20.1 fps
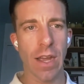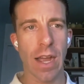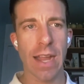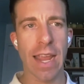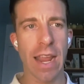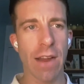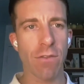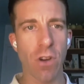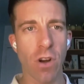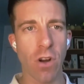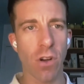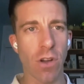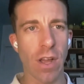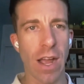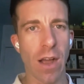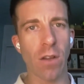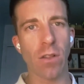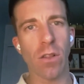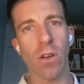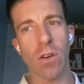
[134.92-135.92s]
I can't recall
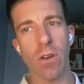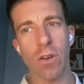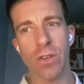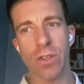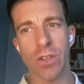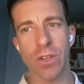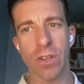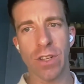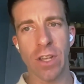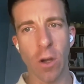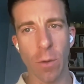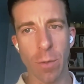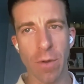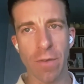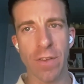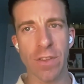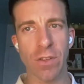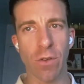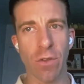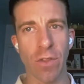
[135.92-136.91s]
how large
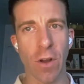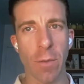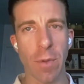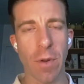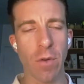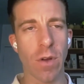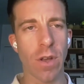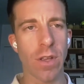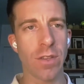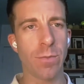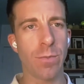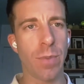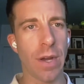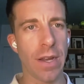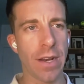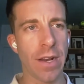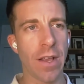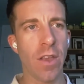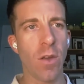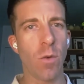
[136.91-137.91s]
Gilbert Physical Therapy was,
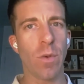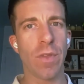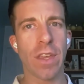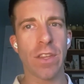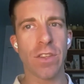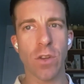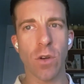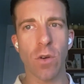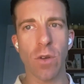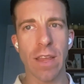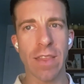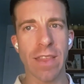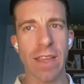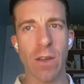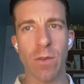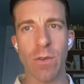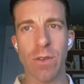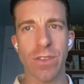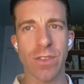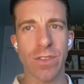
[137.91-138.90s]
but when they sold, I
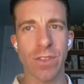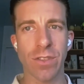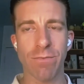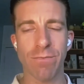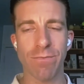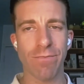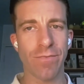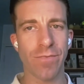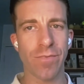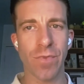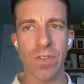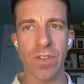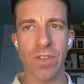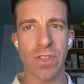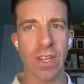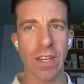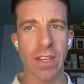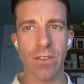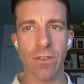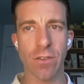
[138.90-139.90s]
think it was
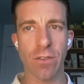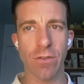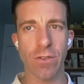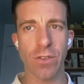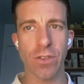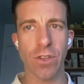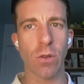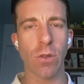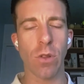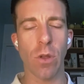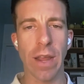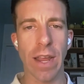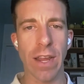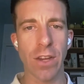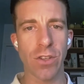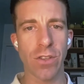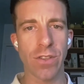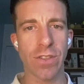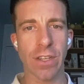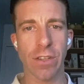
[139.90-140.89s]
six or so
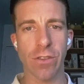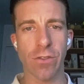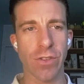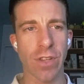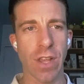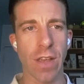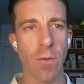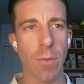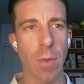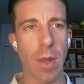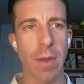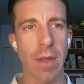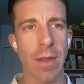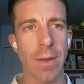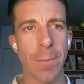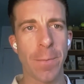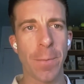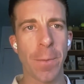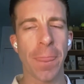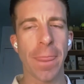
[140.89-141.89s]
locations, six or seven
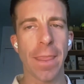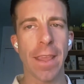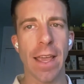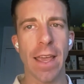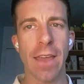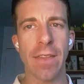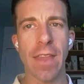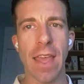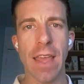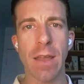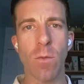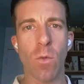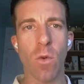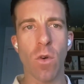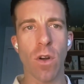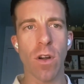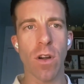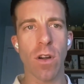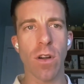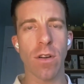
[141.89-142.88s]
maybe. And they
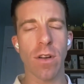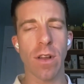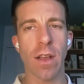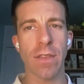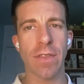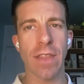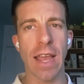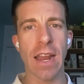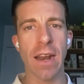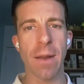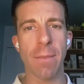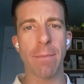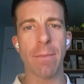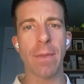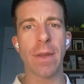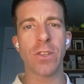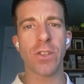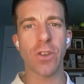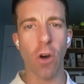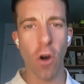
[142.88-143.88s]
were, uh, they had a
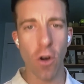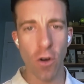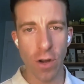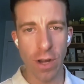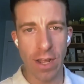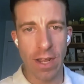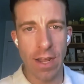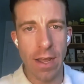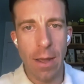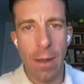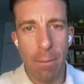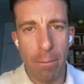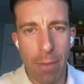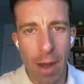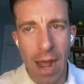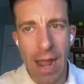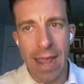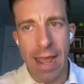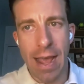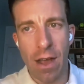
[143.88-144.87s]
majority
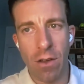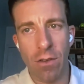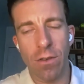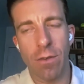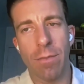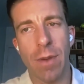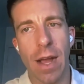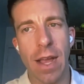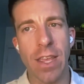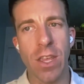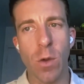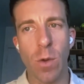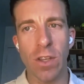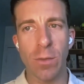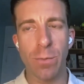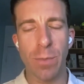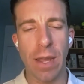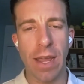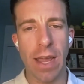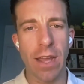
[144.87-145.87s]
buyout by
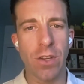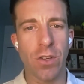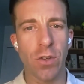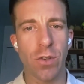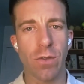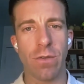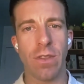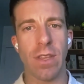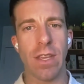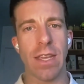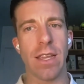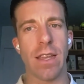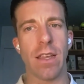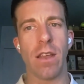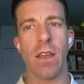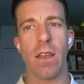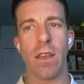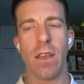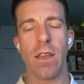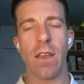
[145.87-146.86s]
USPH, the